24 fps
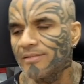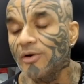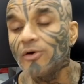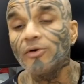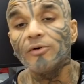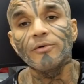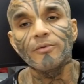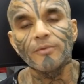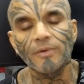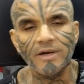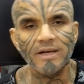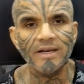
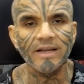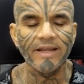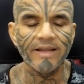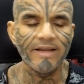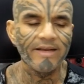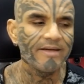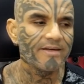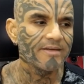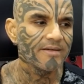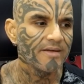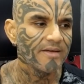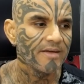oh, what'll I
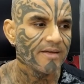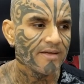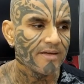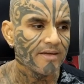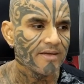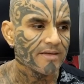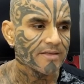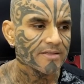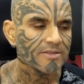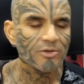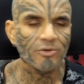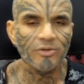eat?
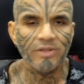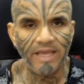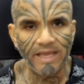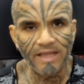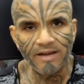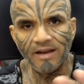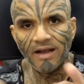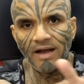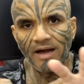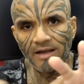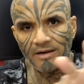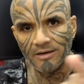So
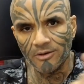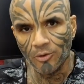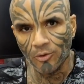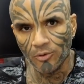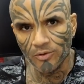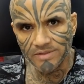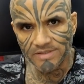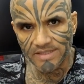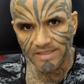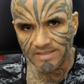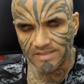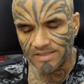there our
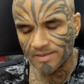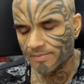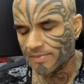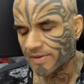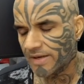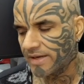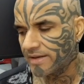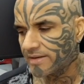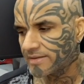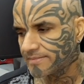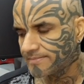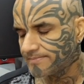goals are
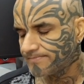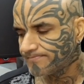separate.